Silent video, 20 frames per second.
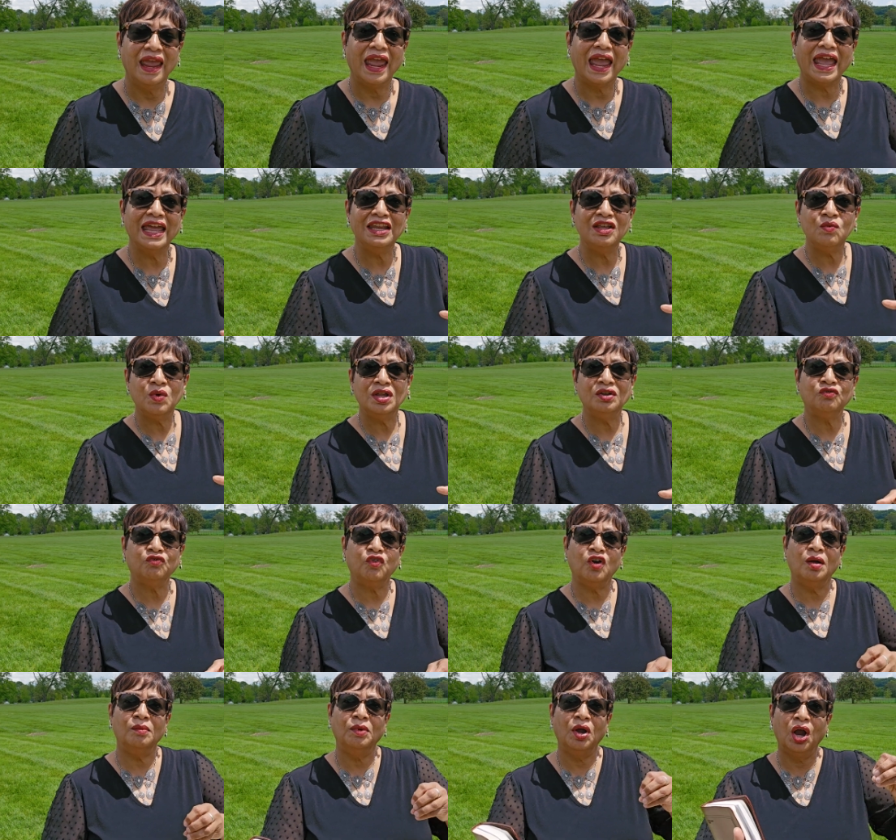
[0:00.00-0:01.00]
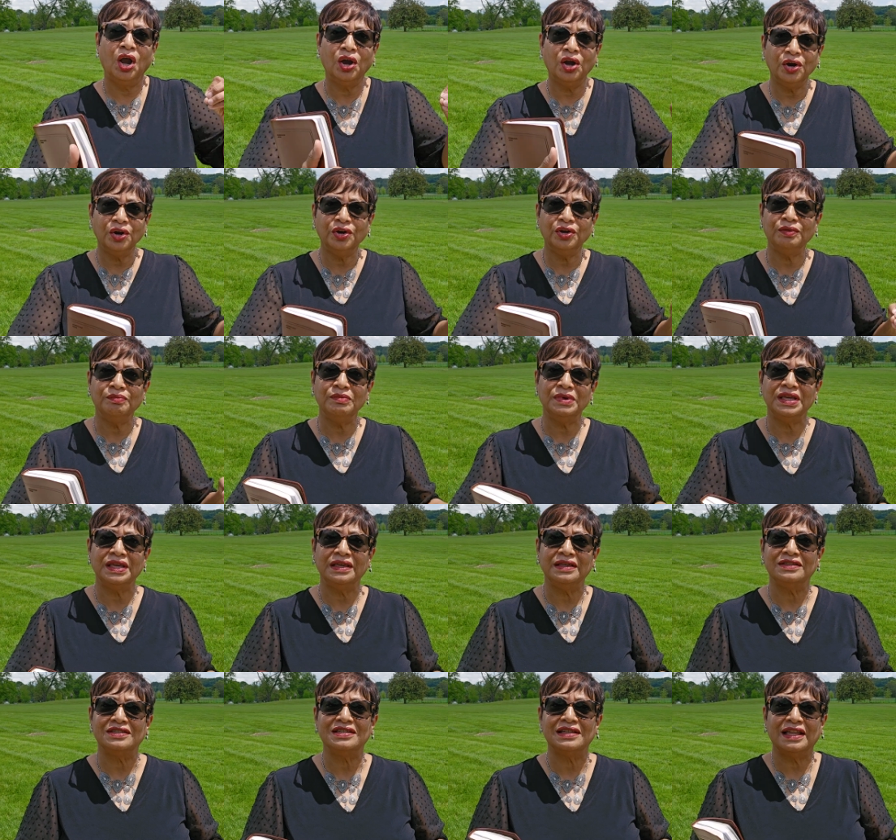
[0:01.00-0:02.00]
And it went from heard
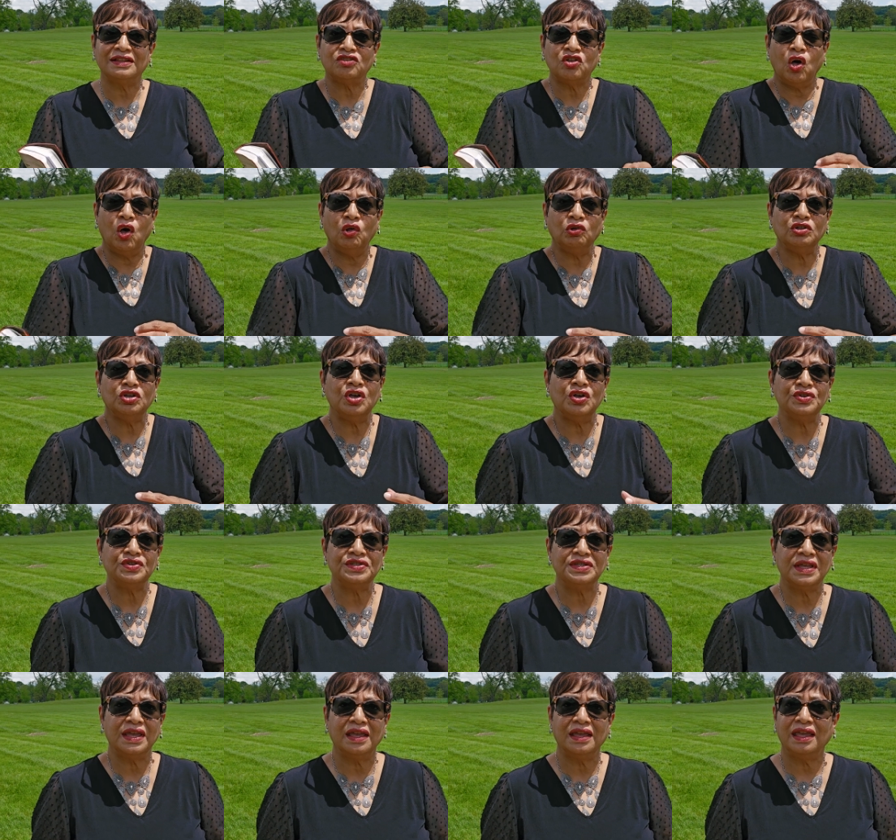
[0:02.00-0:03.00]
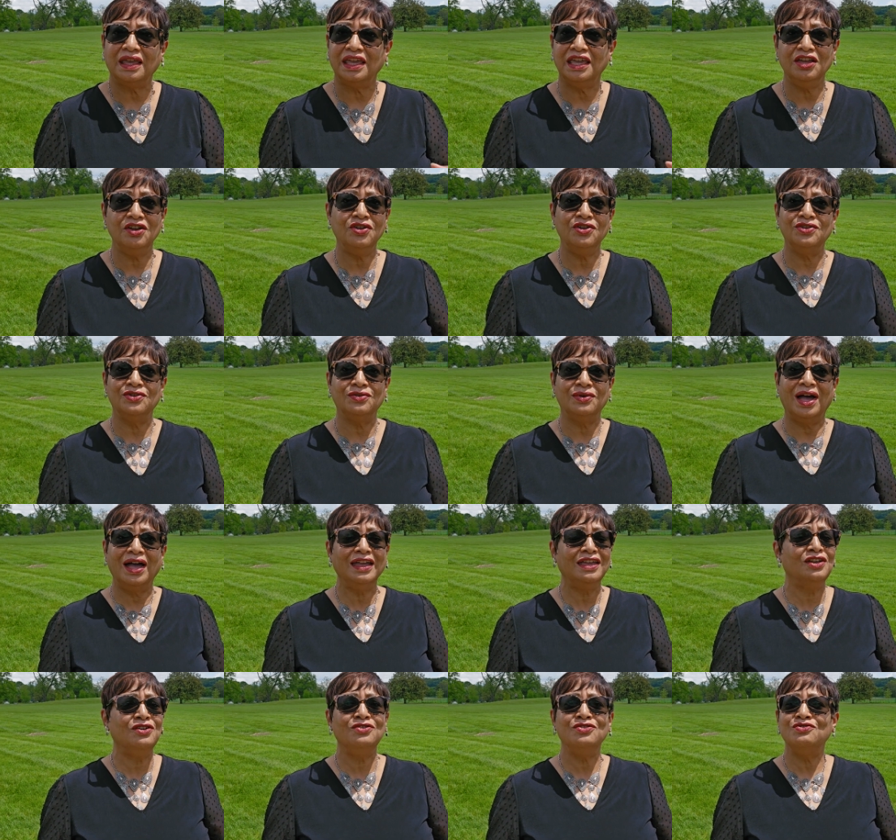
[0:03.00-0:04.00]
me to like the Holy Ghost saying, hear you.
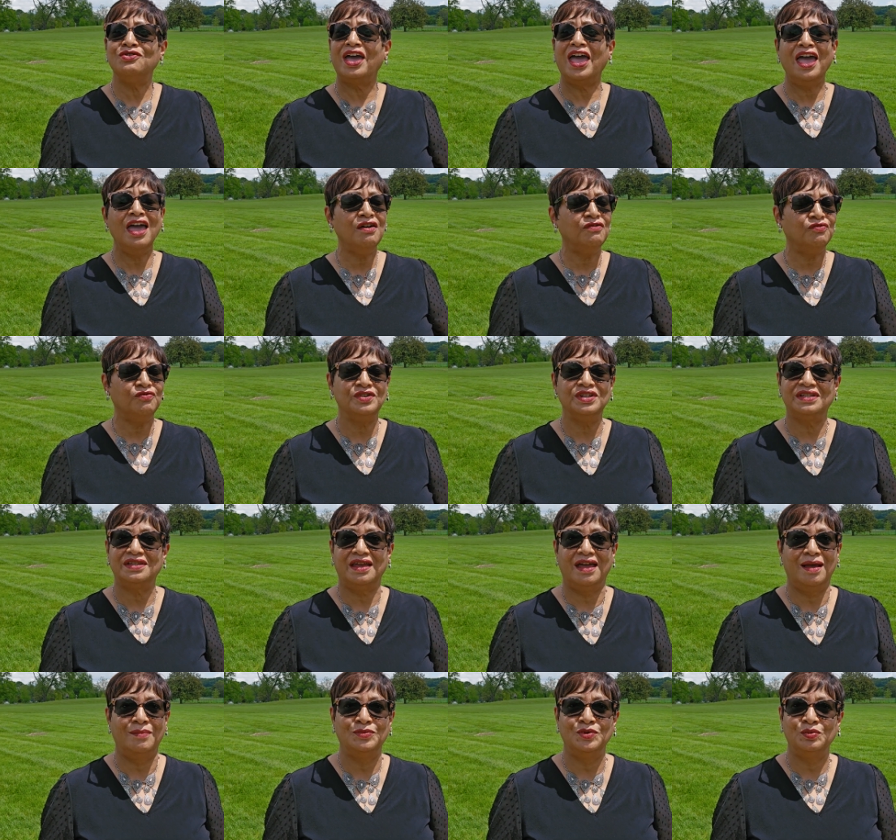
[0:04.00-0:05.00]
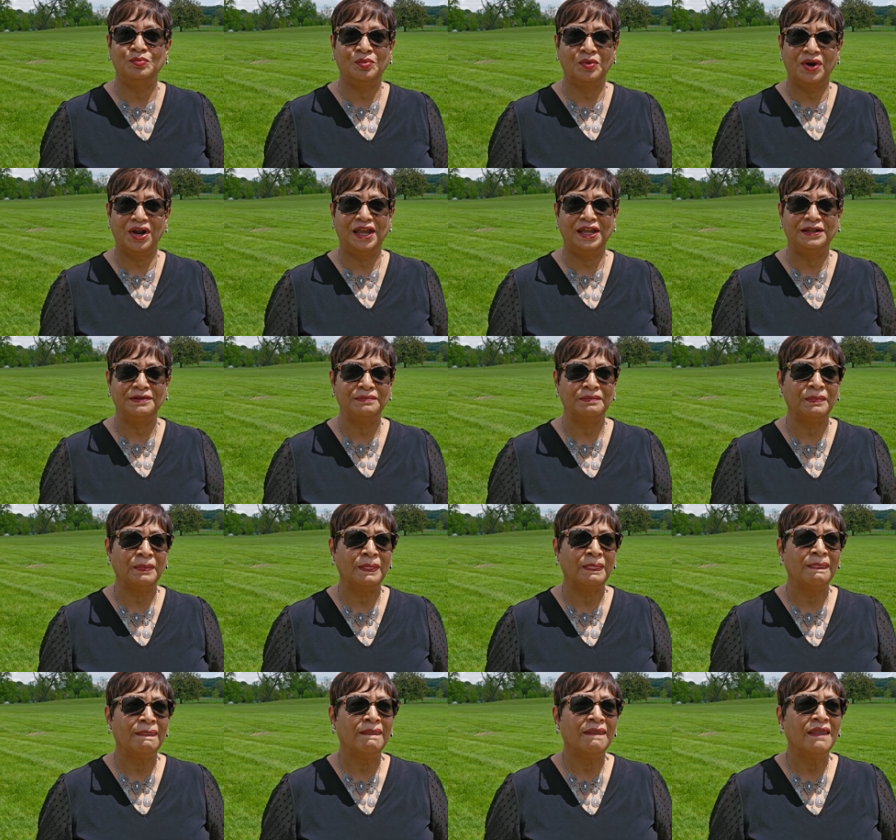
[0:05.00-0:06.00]
I hear you every time you pray.
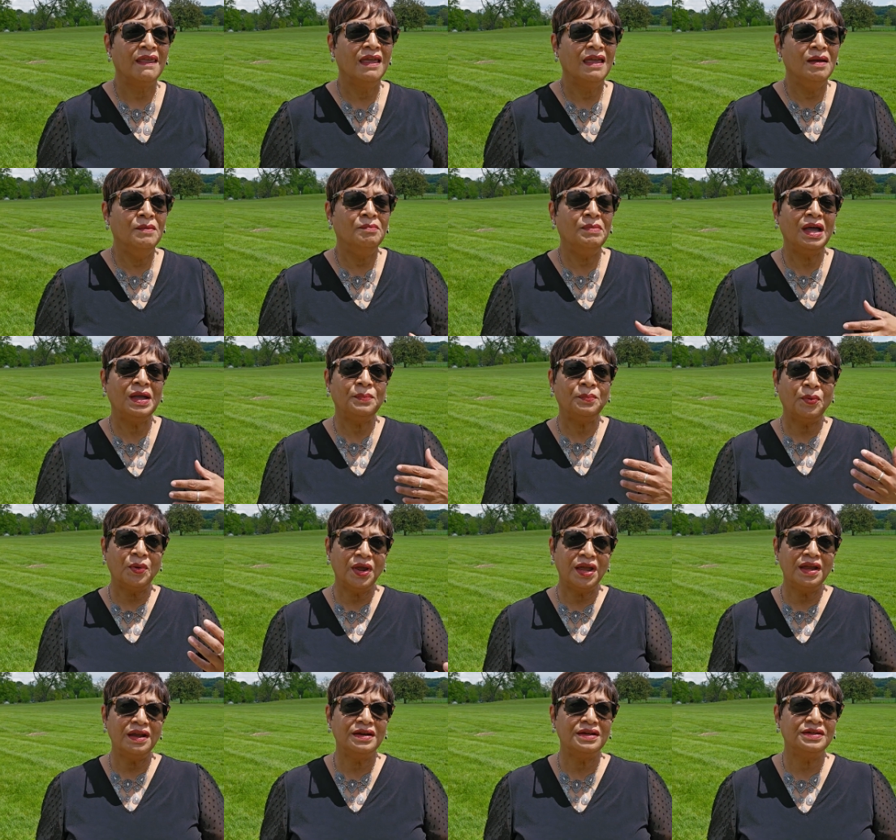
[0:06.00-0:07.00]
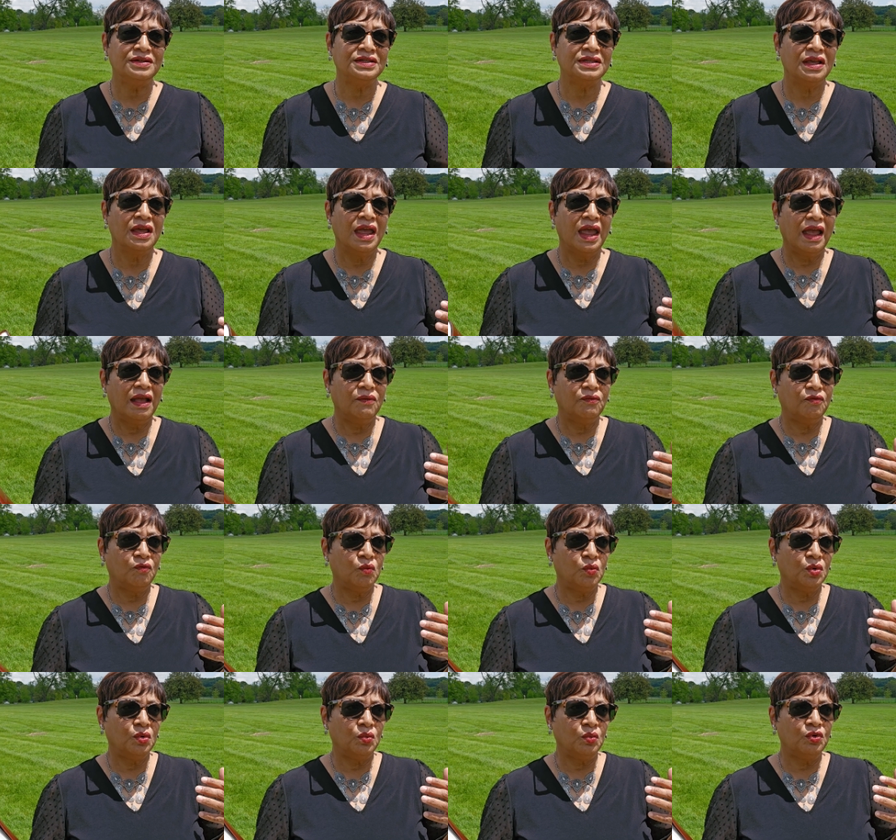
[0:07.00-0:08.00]
My prayers
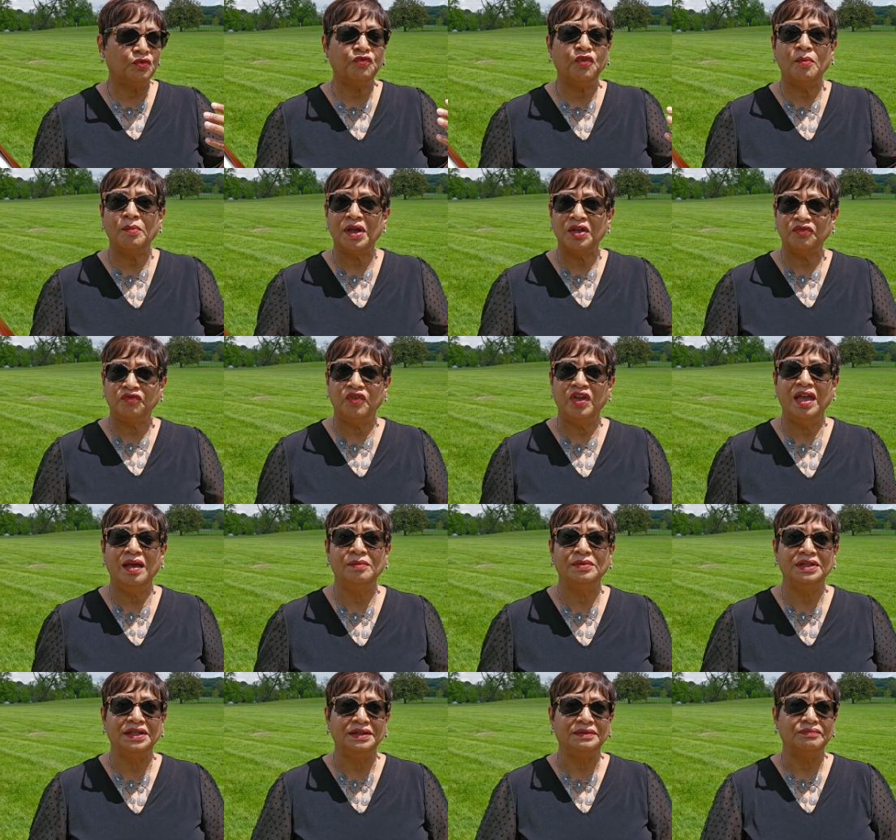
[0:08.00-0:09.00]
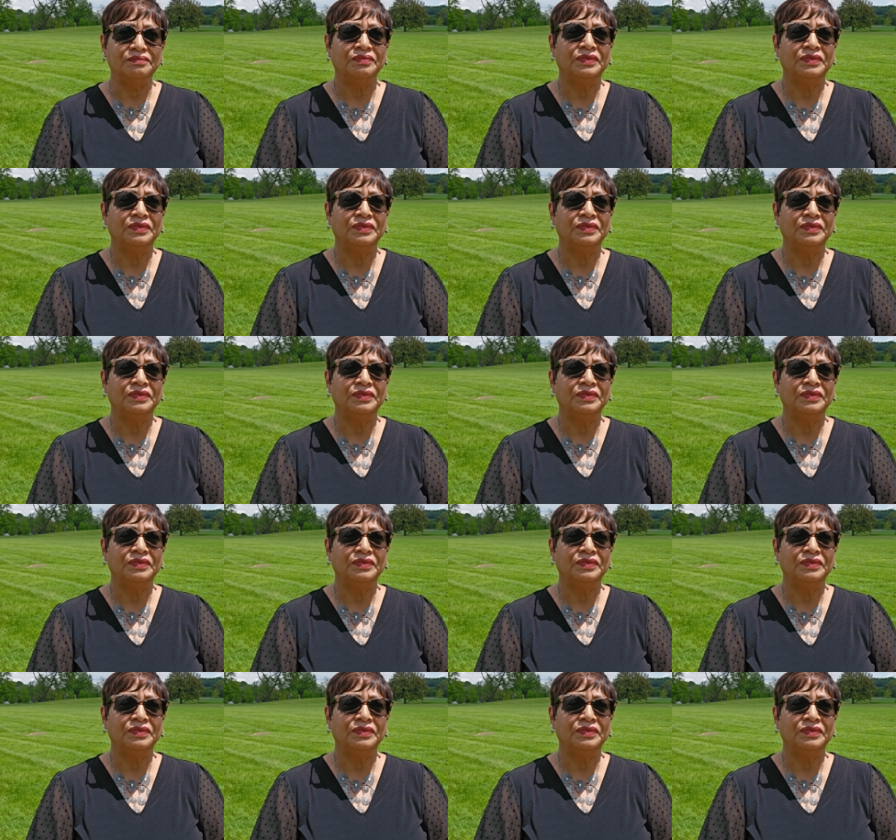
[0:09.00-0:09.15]
were for my family.